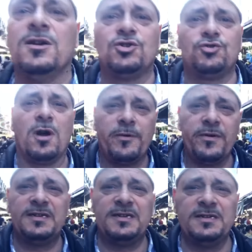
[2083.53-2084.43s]

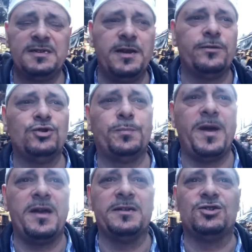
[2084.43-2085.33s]
strawberry season here in
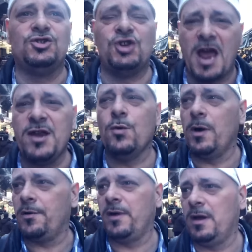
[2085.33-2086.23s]
Japan is
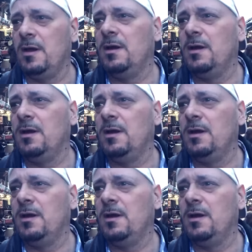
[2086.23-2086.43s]
January.